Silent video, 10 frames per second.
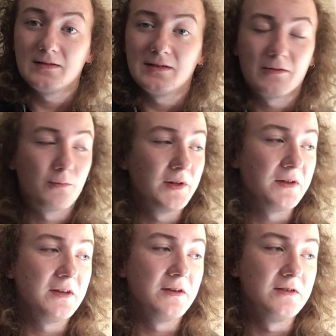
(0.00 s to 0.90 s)
It's
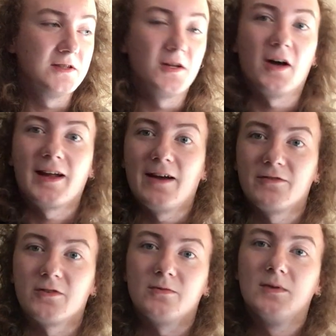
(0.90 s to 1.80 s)
really good to not have
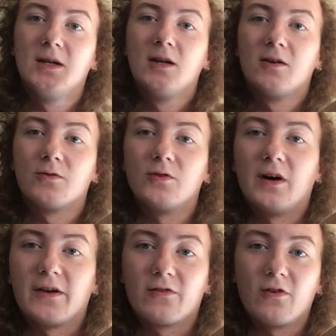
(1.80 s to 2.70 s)
to
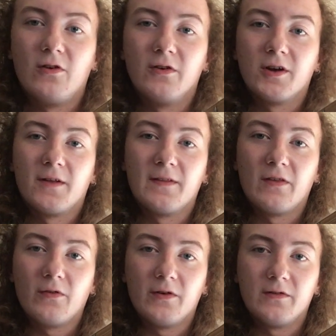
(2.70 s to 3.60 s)
rely solely on
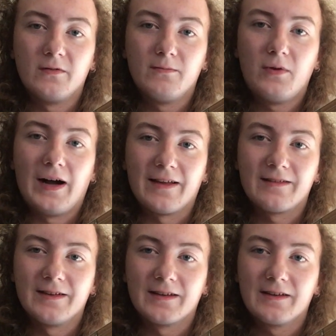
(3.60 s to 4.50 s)
these little
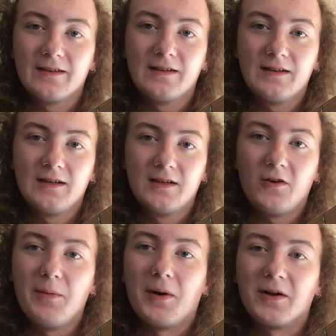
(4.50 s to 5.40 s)
plastic
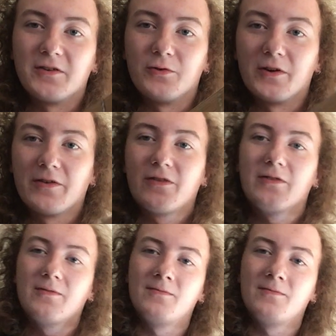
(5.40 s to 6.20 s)
clip-on tuners.